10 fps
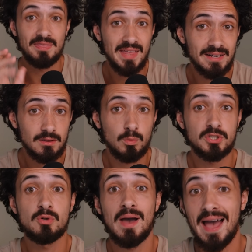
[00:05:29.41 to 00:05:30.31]
And then
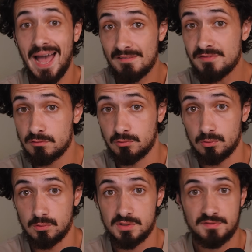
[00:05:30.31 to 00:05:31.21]
once you have the
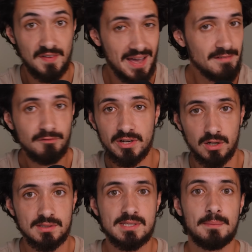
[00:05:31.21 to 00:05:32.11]
rules for every
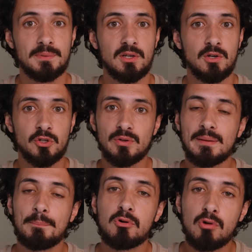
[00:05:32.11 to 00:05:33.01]
concept, you need
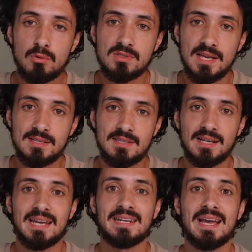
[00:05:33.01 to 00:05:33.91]
a process
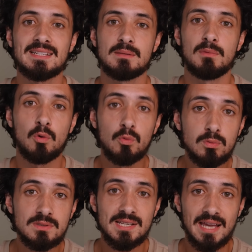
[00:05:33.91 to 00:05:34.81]
that connects them
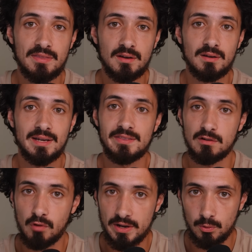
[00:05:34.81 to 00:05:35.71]
all together in the
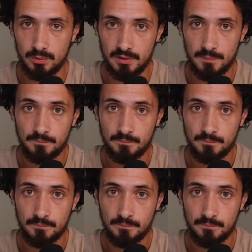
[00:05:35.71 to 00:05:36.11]
right order.